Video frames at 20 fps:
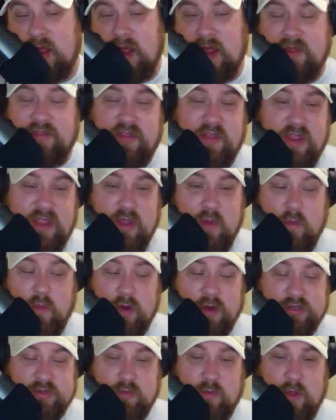think it
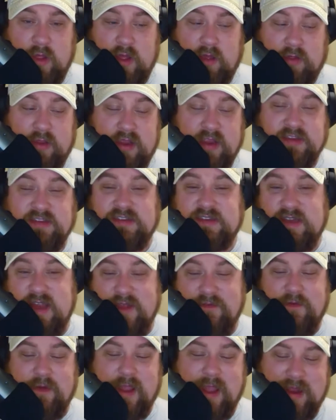works well. He's
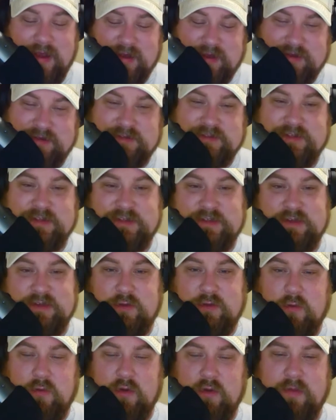never had a consistent
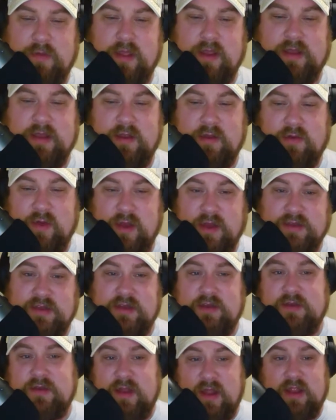quarterback. Now,
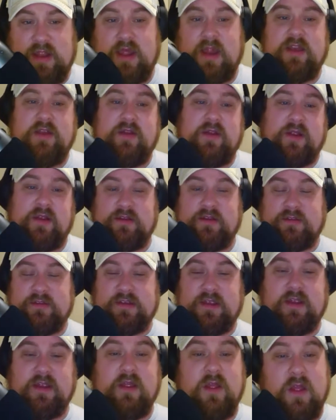granted, a lot of you are going to
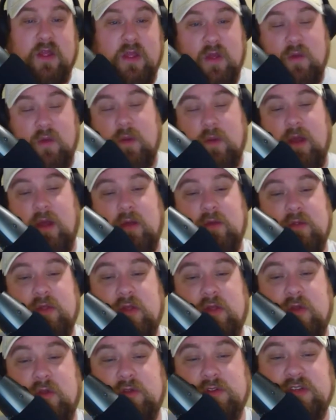say, well, the
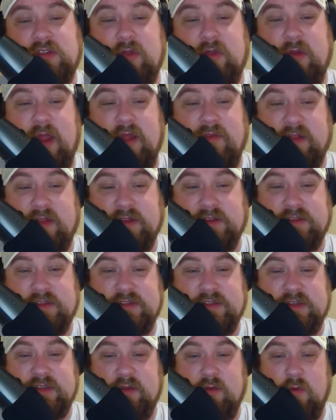Colts don't have a
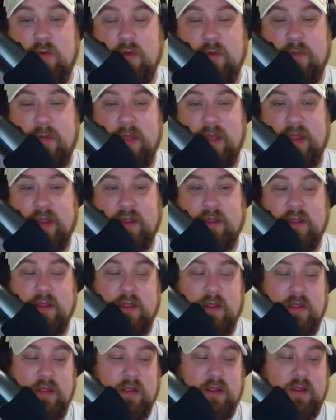consistent quarterback.
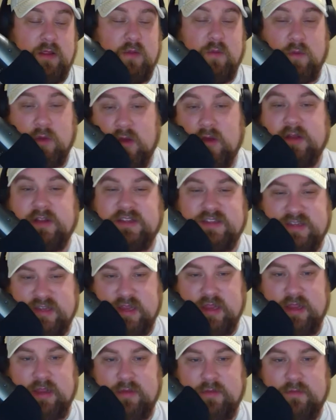We're going to
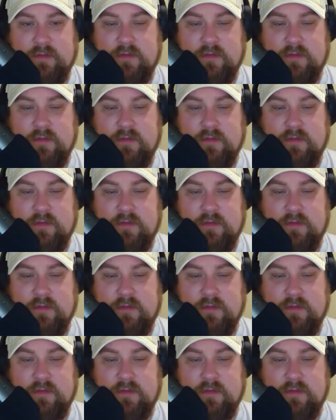see.